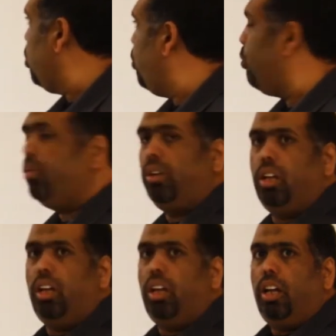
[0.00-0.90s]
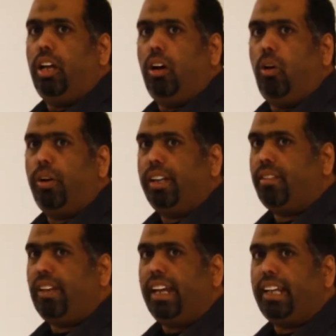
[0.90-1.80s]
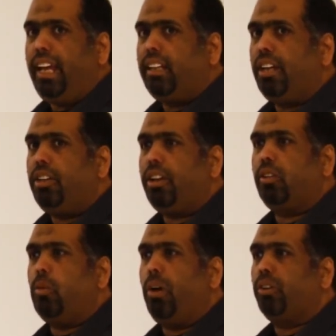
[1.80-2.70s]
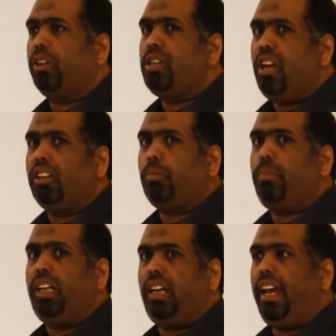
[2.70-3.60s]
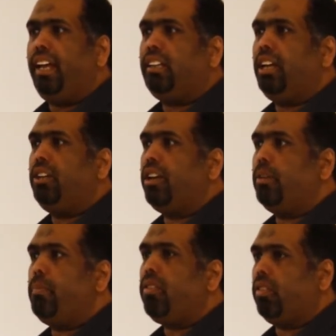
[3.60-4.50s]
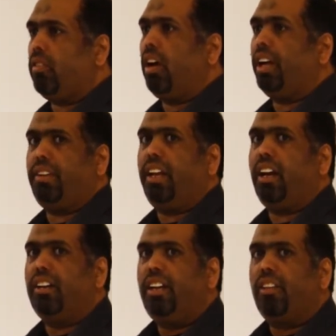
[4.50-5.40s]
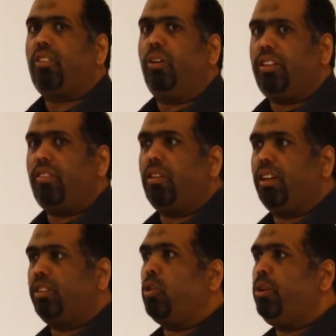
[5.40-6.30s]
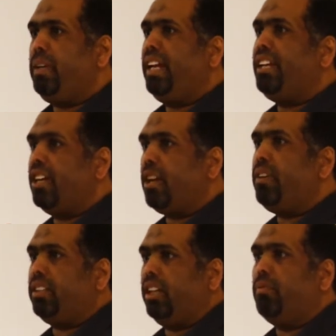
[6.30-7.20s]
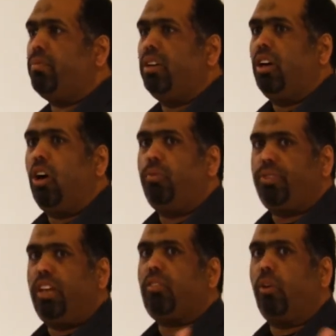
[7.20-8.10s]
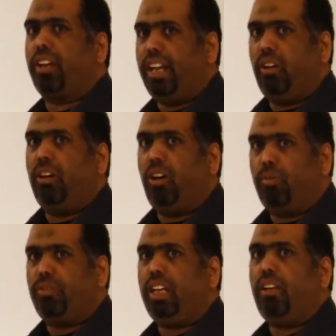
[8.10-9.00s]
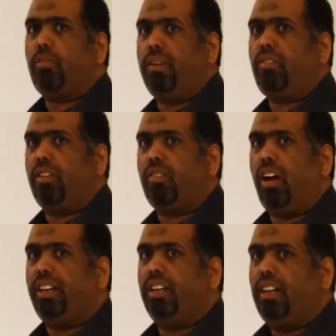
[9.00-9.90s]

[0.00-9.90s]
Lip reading: of, or it's like 800 compound. Could not be 800 pesticide there. So it could be a derivative of these of these pesticide,